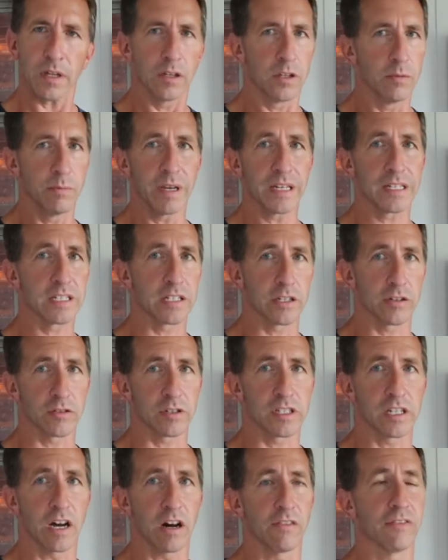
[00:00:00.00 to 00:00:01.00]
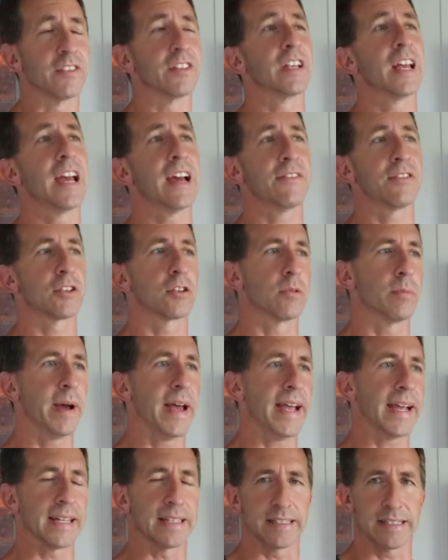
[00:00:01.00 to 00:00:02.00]
you mix it yourself and you have to go
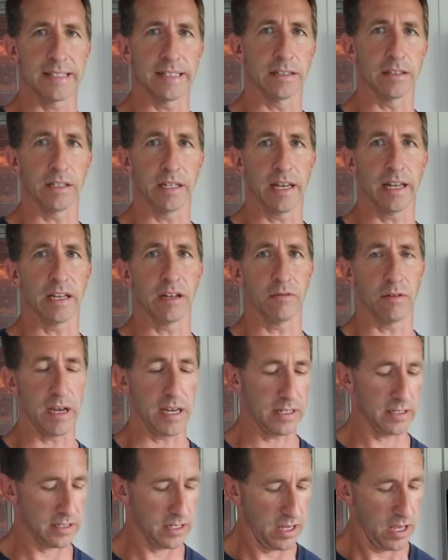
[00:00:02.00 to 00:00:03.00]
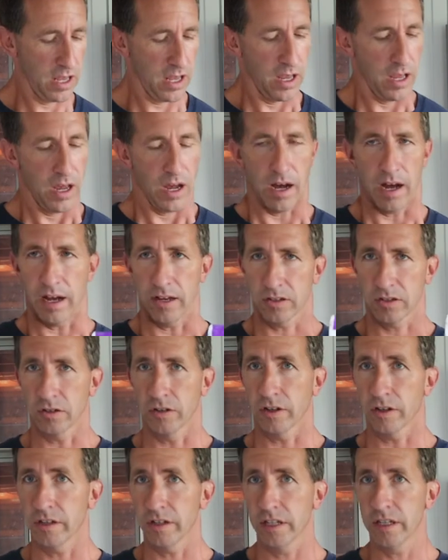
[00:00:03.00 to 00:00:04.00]
back and seal it anyways. So
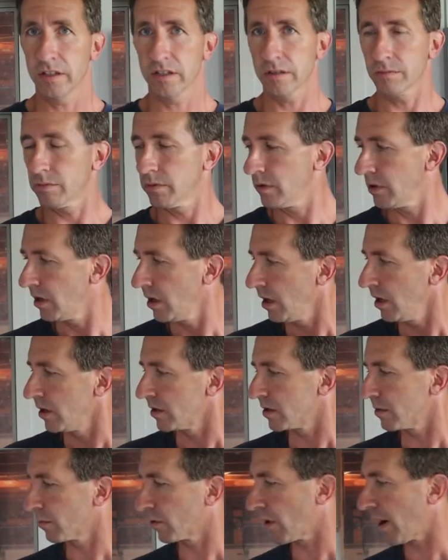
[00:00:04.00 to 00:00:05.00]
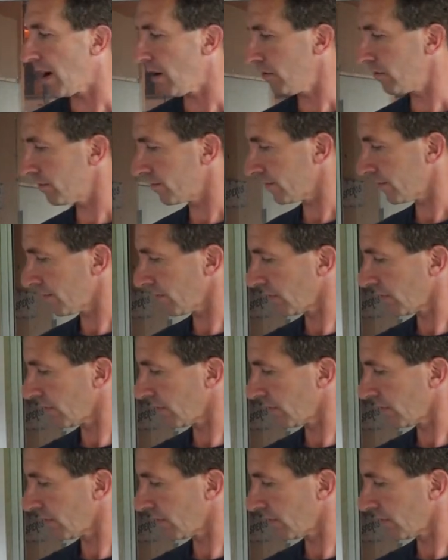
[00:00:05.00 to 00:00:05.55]
you're gonna need some grout.